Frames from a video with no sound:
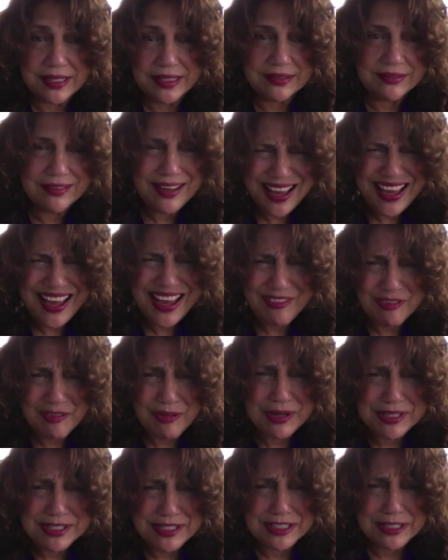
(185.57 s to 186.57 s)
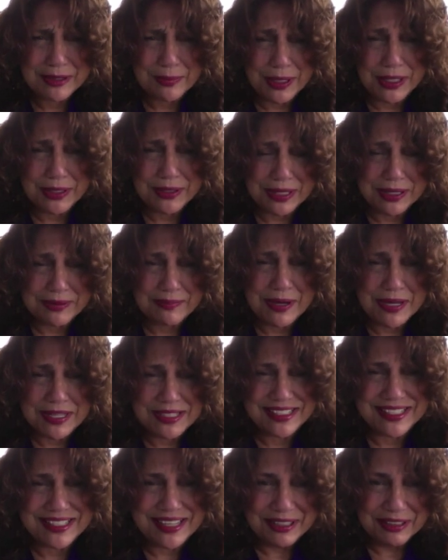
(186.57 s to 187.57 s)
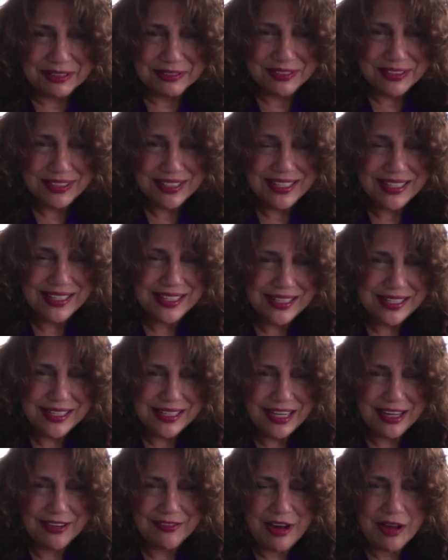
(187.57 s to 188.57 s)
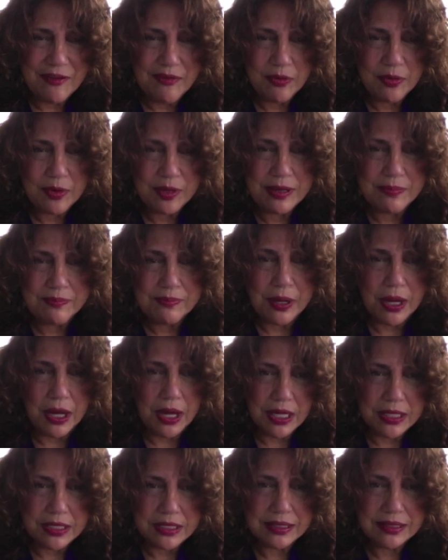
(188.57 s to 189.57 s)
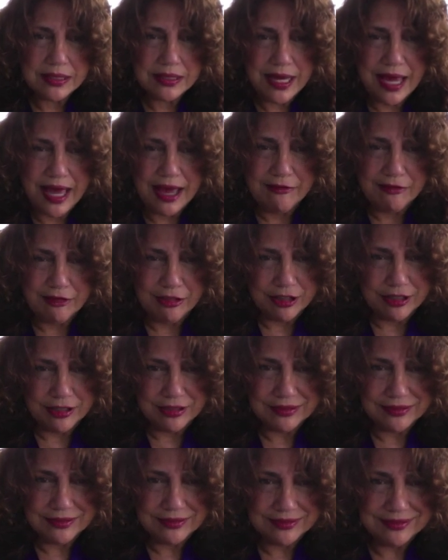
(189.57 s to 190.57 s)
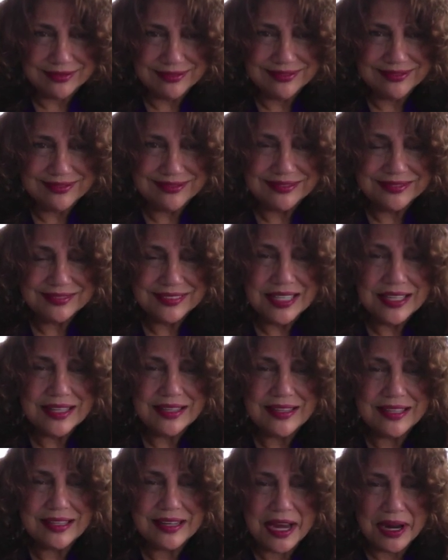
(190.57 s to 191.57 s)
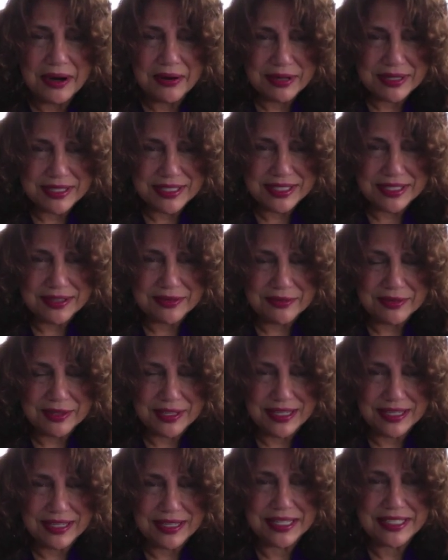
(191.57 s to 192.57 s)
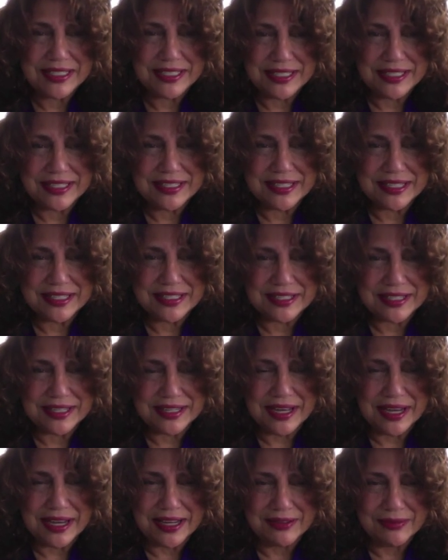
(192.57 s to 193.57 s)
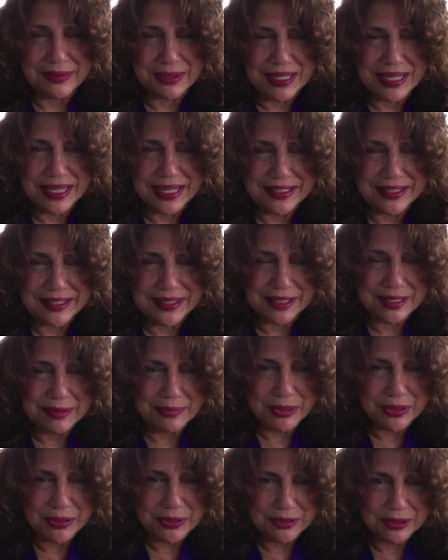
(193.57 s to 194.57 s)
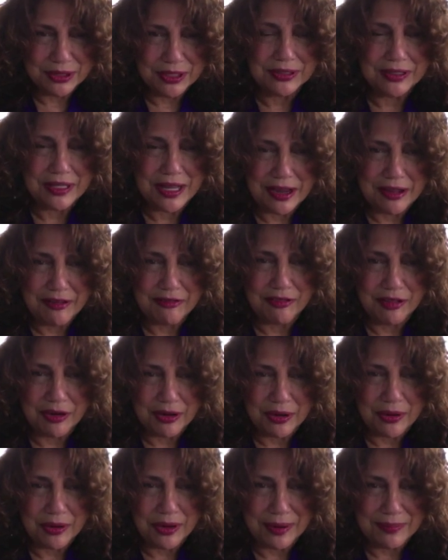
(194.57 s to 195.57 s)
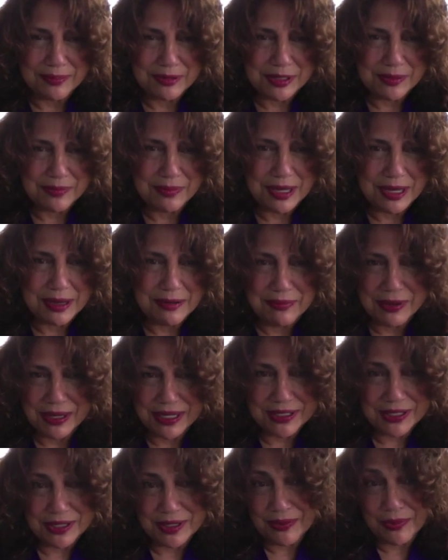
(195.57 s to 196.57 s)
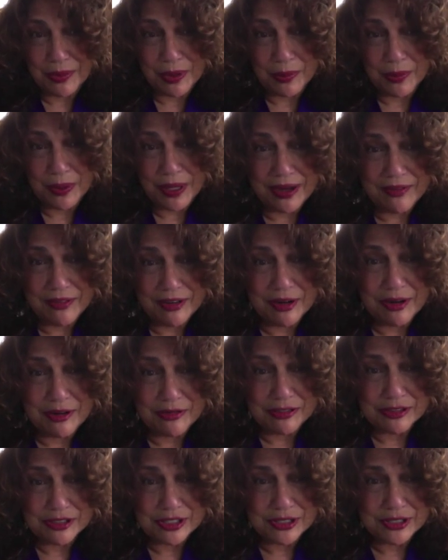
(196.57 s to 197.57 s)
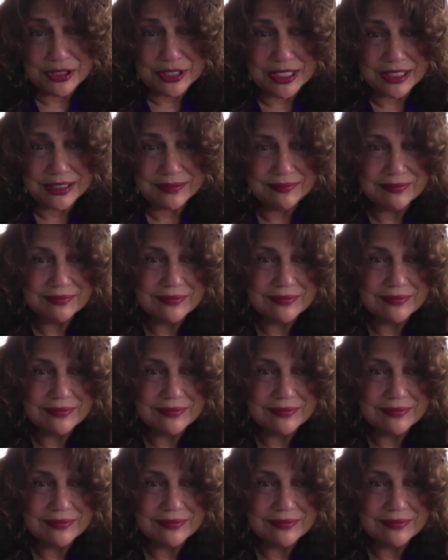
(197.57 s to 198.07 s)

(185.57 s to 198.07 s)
And I have questions about that myself. I've never really bought, ever, the narrative that in 1969 we landed on the moon. Looked like a photo op to me, but will we ever know for sure?